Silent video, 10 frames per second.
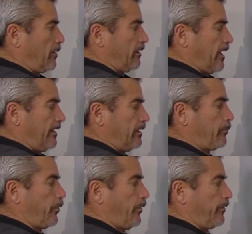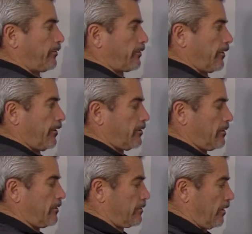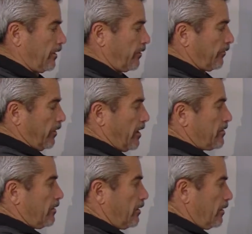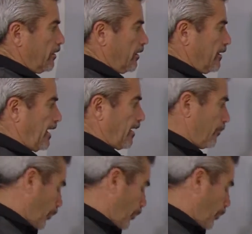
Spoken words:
going to lightly pull the screw so that it's flush. Then I can